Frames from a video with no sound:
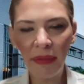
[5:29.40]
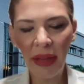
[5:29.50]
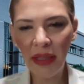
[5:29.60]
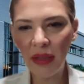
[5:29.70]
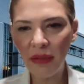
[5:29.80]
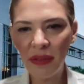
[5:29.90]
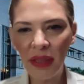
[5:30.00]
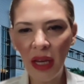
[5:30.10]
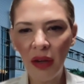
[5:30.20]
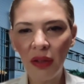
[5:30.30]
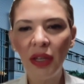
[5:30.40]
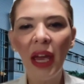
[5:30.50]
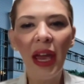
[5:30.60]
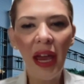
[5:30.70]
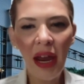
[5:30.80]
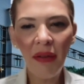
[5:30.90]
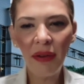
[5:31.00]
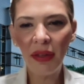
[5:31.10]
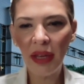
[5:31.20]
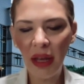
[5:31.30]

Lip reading: flights of stairs, everything